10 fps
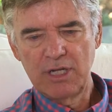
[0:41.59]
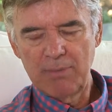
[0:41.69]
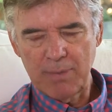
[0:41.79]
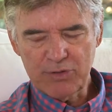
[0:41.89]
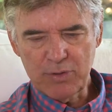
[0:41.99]

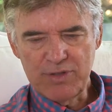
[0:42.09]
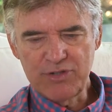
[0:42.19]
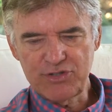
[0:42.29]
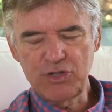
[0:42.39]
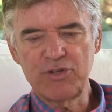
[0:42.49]
but between the
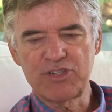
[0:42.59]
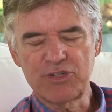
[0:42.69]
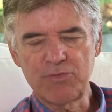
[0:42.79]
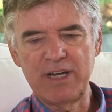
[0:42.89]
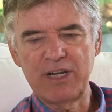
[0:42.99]
students
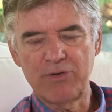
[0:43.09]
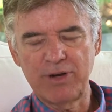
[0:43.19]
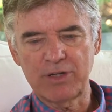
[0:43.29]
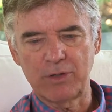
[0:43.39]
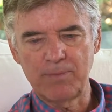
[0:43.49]
is really
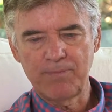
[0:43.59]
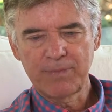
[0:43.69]
critical.